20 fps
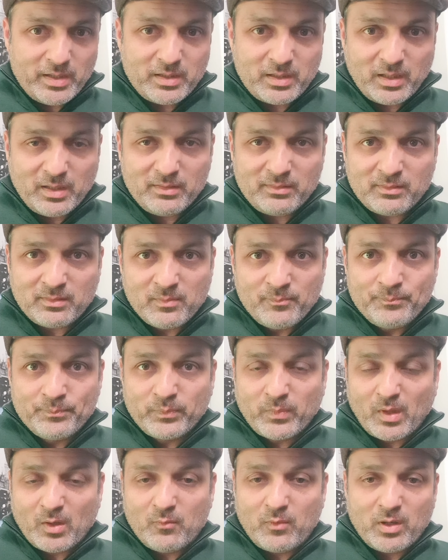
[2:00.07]
case,
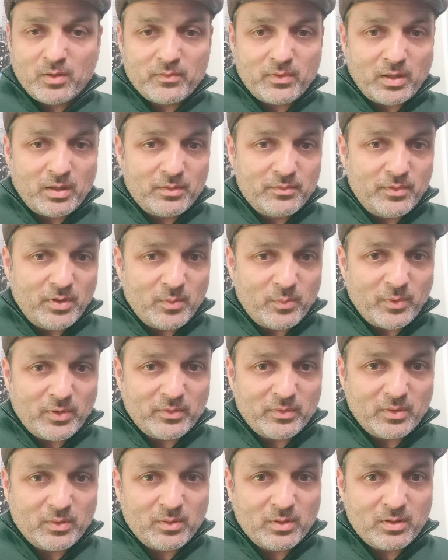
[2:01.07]
one of the
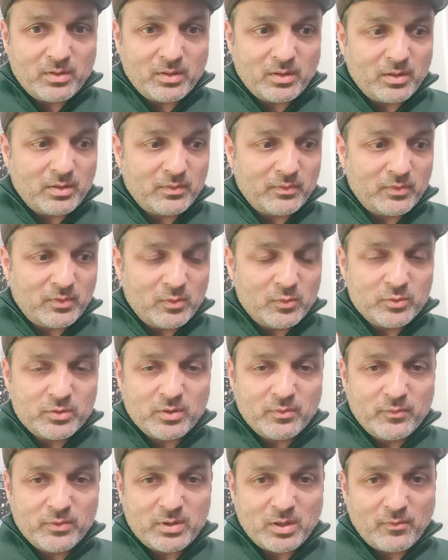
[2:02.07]
100%
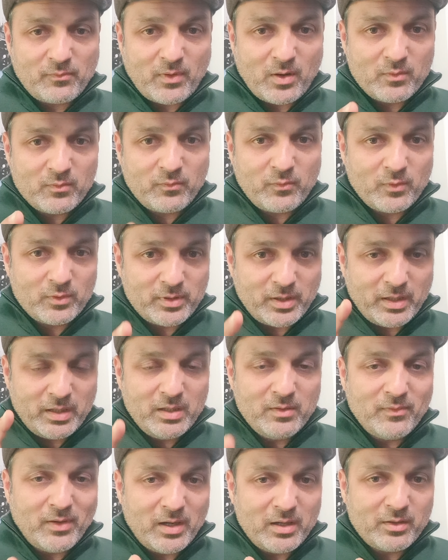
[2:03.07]
solution which I found for the
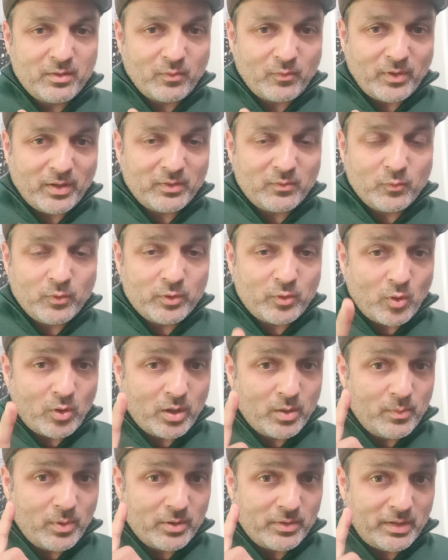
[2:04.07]
invalid request, we're
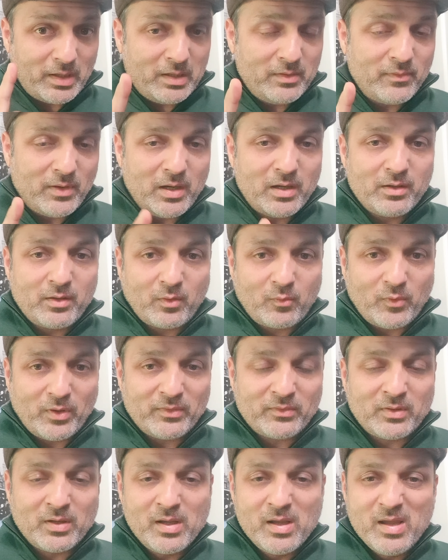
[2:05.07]
talking about invalid
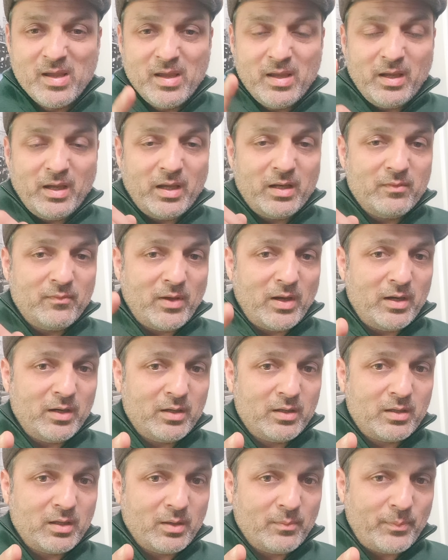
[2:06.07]
request,
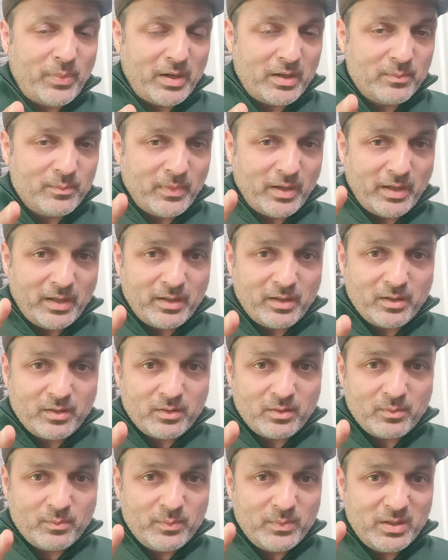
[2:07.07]
invalid param
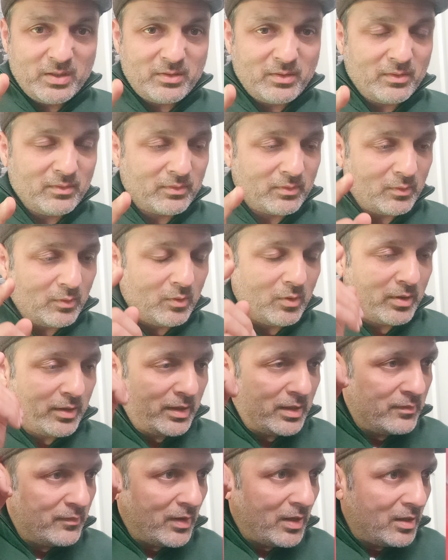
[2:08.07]
error meters or
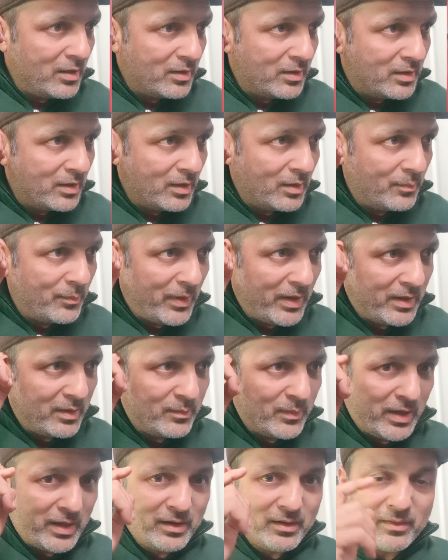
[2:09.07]
invalid
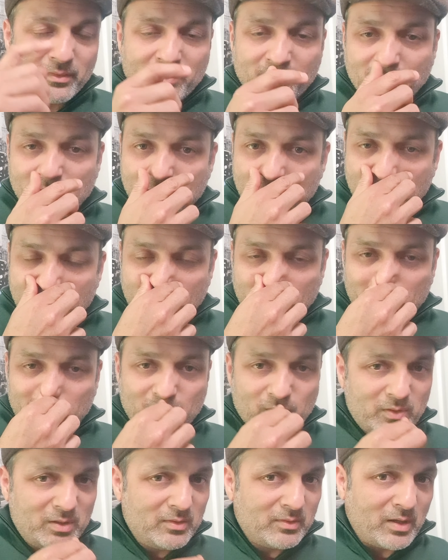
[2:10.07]
param errors.
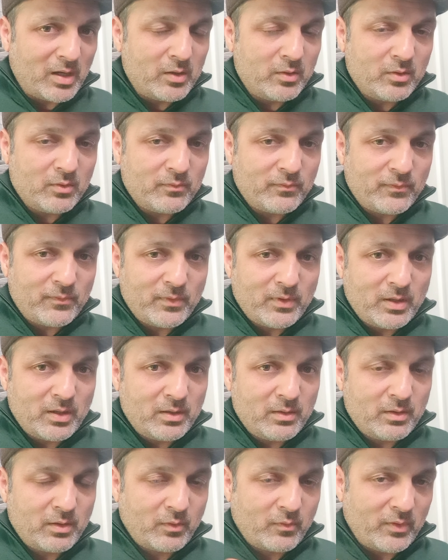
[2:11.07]
So these kind of
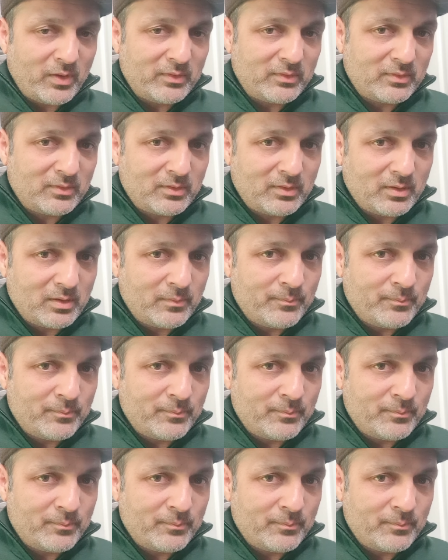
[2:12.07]
request